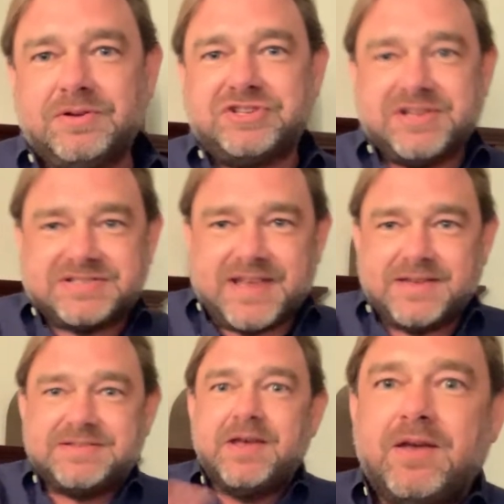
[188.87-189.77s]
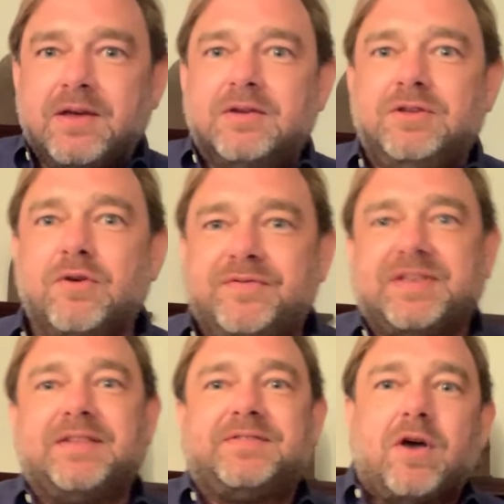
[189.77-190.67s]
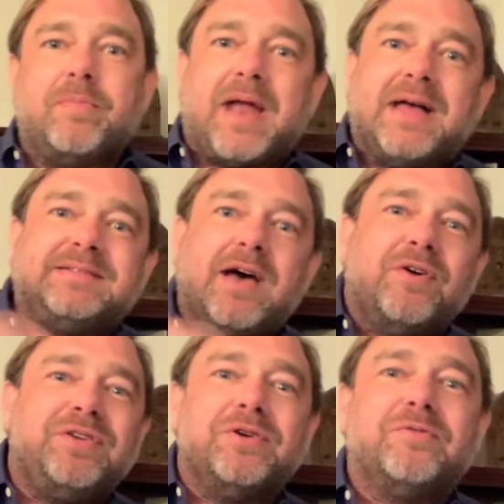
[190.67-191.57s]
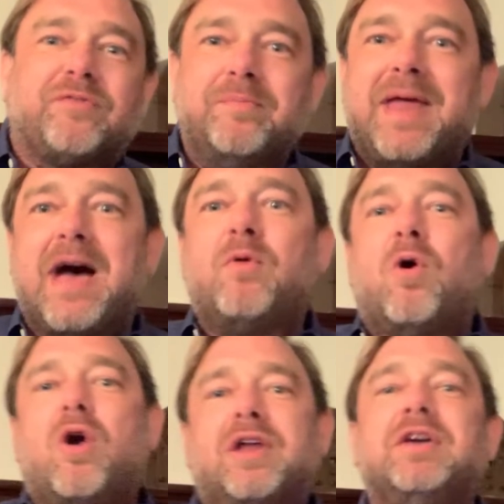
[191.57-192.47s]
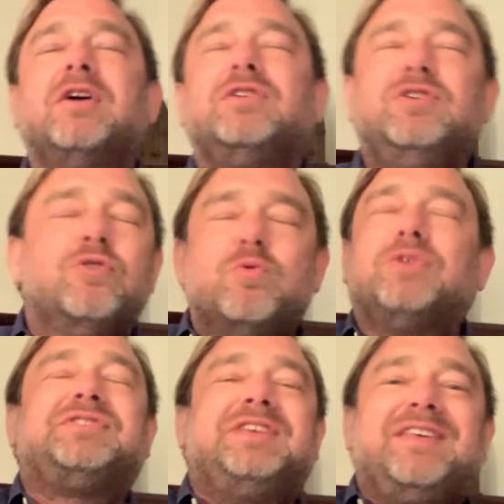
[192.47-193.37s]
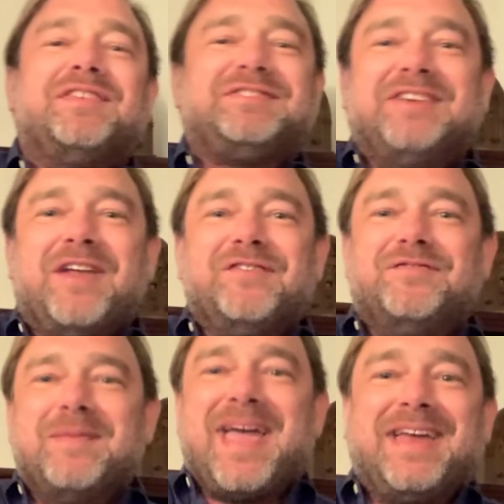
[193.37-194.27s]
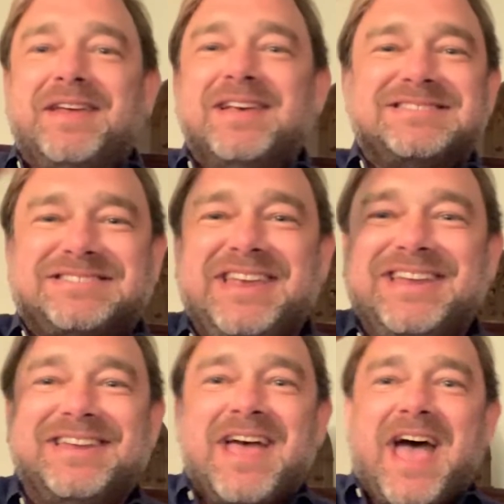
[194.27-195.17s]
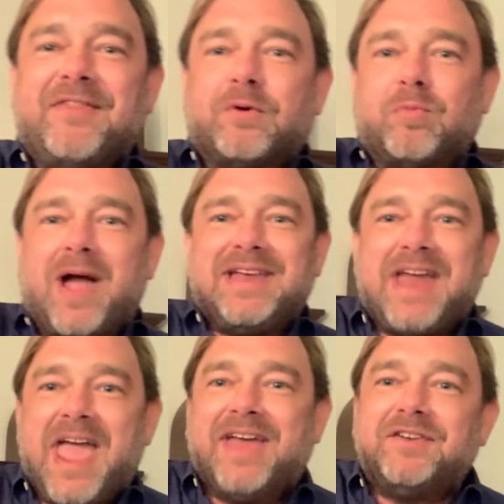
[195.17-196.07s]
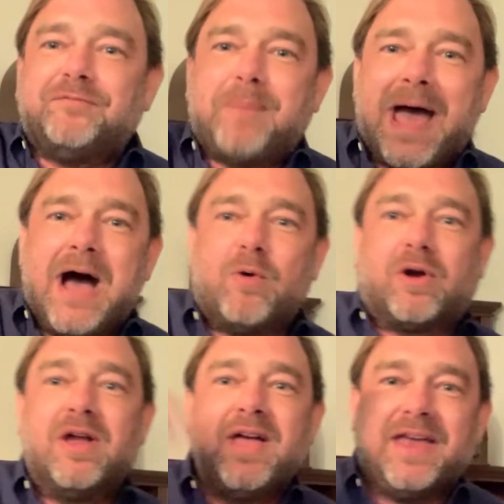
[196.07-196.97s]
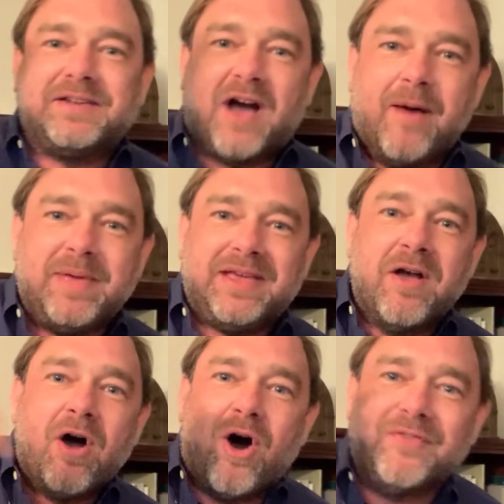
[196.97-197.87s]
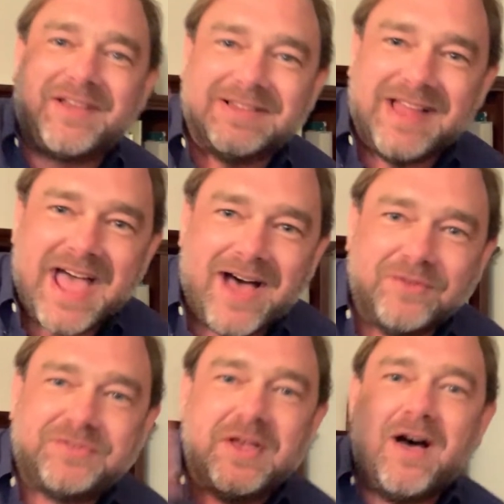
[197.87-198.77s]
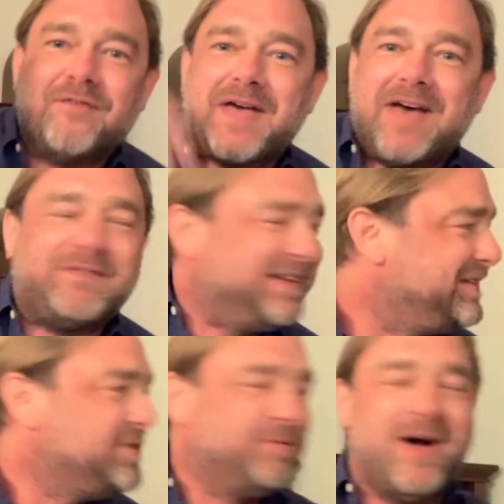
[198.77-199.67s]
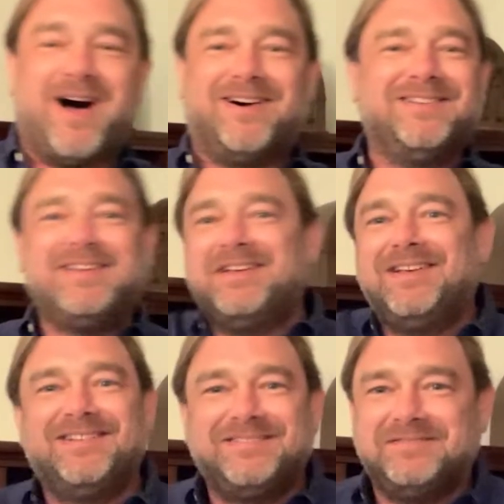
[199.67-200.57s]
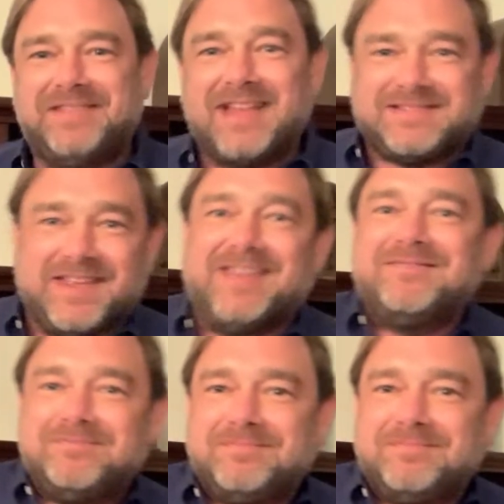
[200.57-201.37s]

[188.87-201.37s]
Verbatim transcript: Jesus says, You've said so, but I tell you, from now on, you will see the Son of Man seated at the right hand of power and coming on the clouds of heaven. Well, that's it.